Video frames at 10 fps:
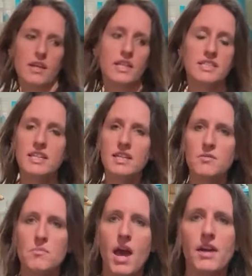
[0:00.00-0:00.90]
it
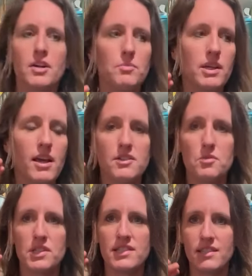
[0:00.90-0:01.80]
didn't matter because
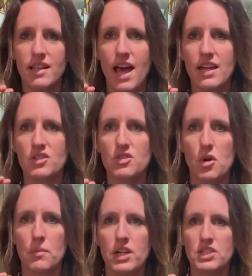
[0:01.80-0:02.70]
we still had
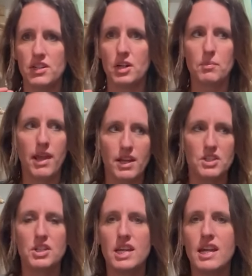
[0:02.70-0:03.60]
so much in our
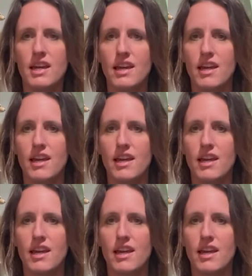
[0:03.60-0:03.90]
pantry